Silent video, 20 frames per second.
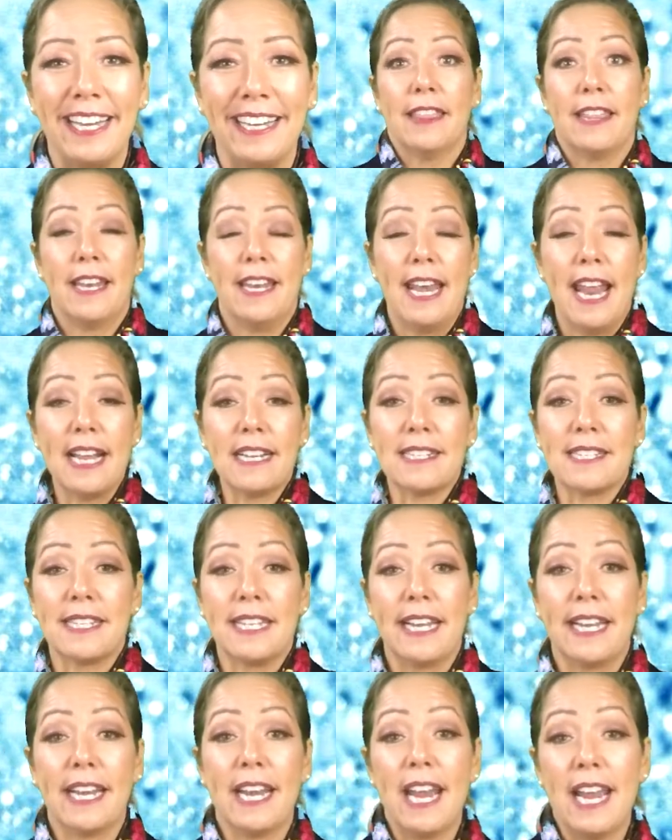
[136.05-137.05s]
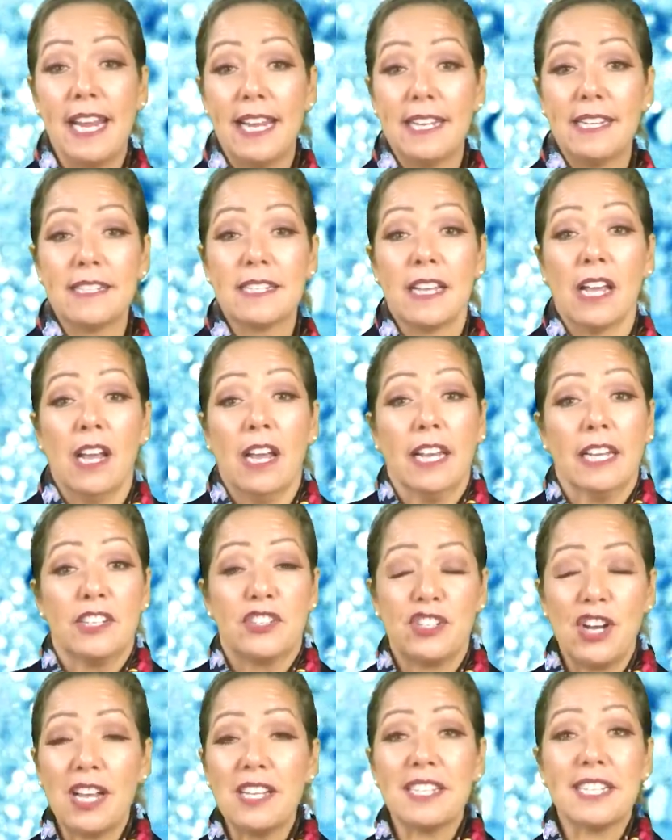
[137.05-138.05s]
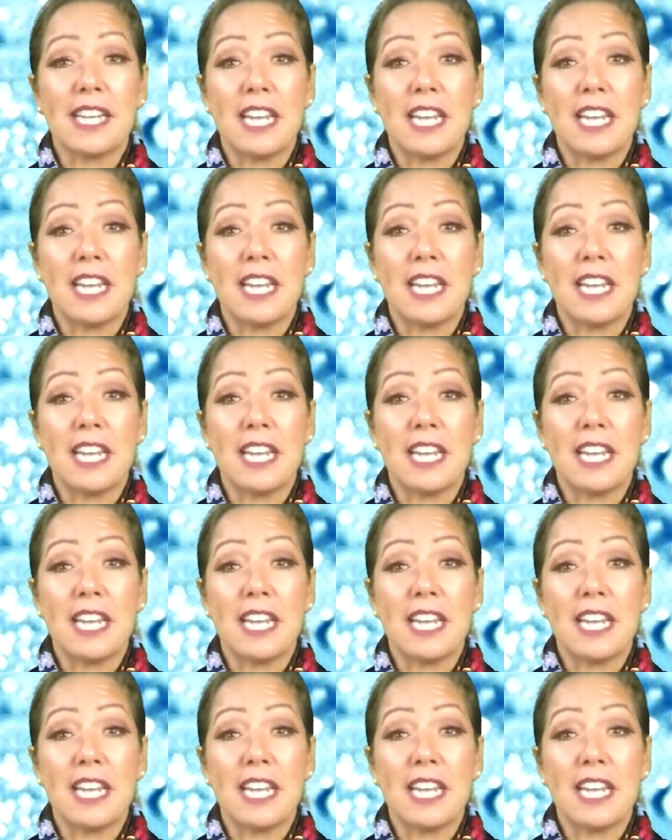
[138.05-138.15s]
The next thing is just